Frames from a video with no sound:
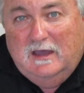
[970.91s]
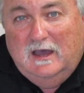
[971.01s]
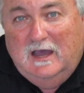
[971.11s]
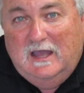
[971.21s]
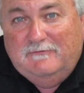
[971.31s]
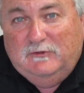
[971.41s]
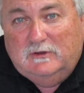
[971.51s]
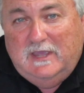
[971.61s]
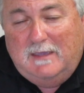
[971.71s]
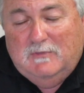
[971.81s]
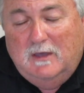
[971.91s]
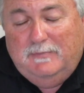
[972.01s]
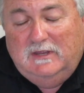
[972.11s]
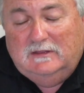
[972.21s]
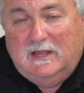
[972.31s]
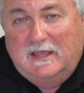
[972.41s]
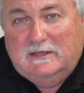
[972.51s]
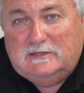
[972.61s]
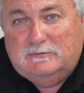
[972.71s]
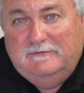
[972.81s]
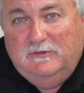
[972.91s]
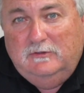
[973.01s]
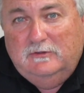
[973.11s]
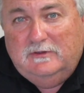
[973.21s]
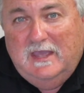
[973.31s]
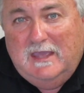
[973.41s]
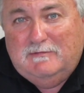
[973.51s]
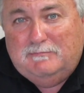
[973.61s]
If you're a game company and like us to review your games,